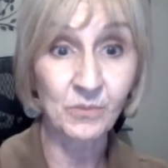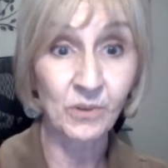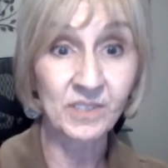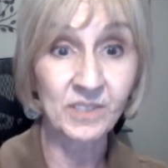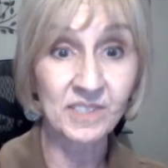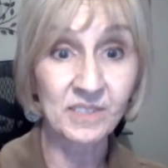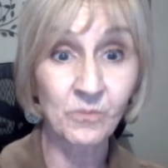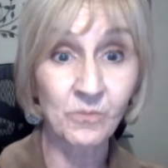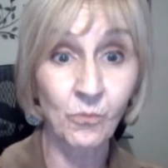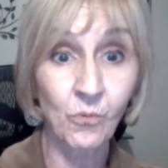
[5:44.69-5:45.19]

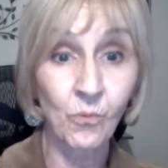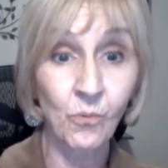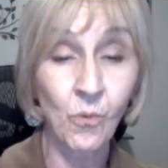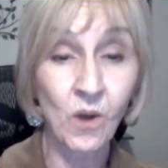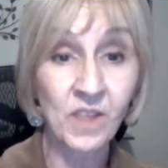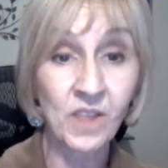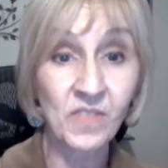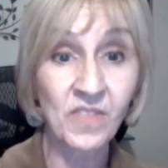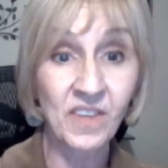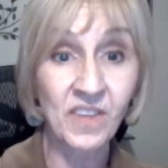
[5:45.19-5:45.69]
What's the
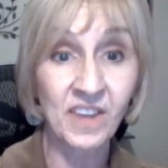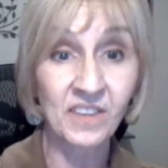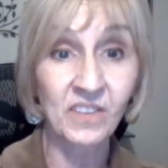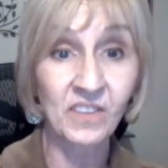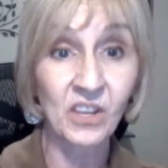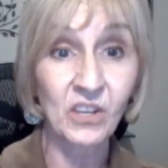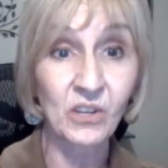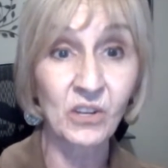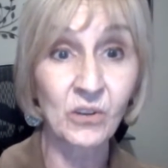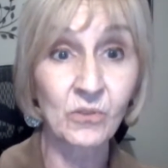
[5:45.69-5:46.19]
one thing
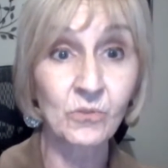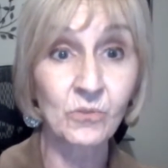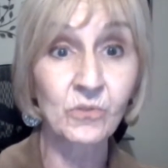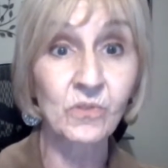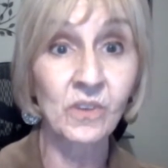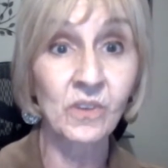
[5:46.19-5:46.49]
that you